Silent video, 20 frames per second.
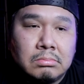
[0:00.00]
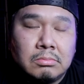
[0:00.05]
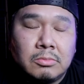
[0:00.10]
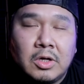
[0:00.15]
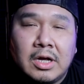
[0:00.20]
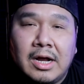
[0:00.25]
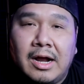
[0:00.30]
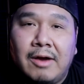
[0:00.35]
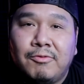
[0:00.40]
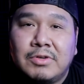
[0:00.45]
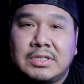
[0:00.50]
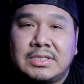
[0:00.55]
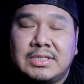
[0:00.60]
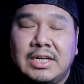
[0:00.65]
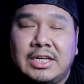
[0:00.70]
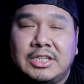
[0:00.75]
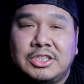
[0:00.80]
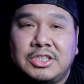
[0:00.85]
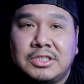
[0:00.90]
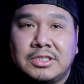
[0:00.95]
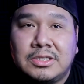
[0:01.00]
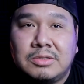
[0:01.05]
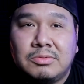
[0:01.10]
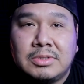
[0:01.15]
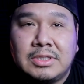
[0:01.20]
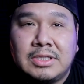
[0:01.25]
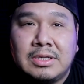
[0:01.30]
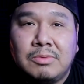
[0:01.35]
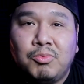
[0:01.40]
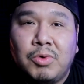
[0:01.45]
conversations
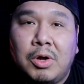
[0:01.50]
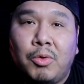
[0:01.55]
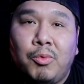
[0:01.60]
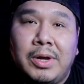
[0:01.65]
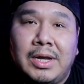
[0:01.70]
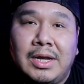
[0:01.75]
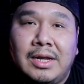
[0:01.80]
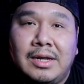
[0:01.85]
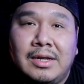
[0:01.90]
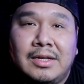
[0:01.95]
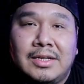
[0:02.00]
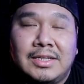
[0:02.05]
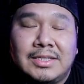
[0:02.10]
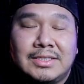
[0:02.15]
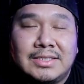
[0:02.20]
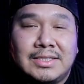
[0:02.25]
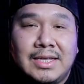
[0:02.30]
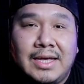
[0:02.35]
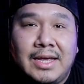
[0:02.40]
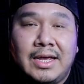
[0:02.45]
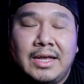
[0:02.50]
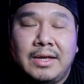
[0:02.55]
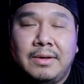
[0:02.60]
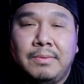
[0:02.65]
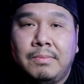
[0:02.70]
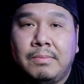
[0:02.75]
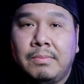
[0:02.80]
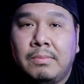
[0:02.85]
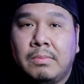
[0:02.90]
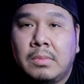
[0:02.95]
with him, what we needed to say.
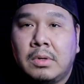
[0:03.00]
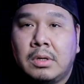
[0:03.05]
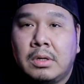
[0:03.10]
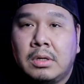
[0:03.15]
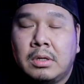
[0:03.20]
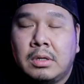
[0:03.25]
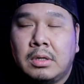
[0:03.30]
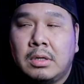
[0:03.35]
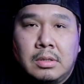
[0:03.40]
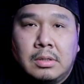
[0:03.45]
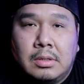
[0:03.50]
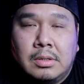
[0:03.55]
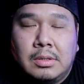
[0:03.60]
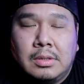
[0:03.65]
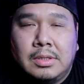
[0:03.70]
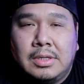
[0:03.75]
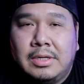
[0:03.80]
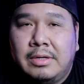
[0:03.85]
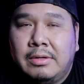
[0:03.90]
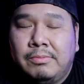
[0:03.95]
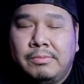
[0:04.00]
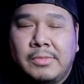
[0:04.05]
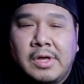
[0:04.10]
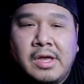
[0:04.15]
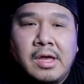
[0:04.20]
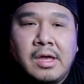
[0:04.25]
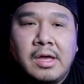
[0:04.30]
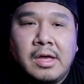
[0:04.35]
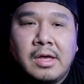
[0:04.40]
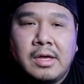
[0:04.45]
Then,
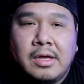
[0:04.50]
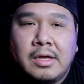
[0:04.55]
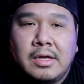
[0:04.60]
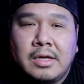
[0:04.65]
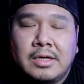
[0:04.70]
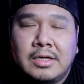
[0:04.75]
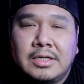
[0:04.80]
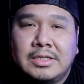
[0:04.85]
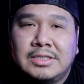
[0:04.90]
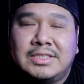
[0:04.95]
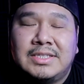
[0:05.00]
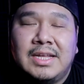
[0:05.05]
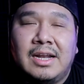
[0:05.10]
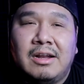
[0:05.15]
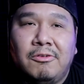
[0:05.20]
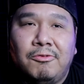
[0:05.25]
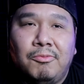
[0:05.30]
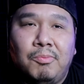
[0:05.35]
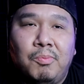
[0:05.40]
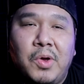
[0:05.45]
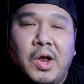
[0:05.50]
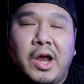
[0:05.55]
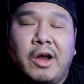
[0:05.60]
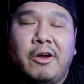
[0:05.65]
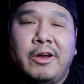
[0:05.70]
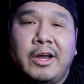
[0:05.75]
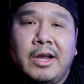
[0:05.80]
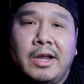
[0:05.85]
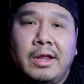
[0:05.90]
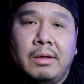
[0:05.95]
instead of
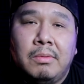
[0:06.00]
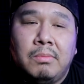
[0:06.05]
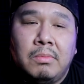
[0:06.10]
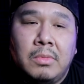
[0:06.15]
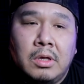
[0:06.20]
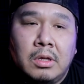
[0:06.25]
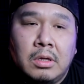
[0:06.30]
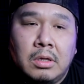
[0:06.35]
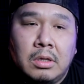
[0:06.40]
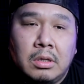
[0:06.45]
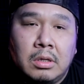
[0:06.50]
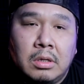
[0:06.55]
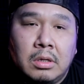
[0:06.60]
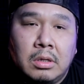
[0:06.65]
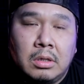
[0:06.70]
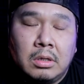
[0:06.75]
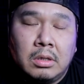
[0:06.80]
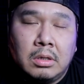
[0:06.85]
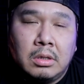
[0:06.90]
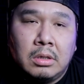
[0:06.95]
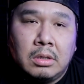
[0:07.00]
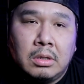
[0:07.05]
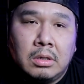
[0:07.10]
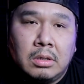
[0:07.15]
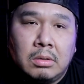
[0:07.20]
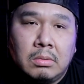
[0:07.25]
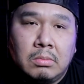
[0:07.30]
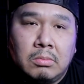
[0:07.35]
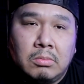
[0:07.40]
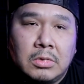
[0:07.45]
burying him,
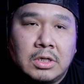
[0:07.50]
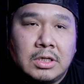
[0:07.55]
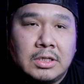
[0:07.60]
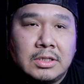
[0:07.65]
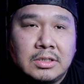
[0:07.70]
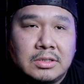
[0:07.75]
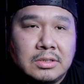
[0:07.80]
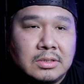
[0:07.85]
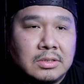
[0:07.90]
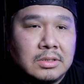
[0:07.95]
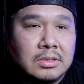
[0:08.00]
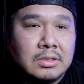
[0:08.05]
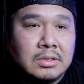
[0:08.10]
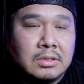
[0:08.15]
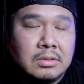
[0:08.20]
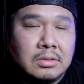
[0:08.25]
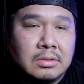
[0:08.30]
because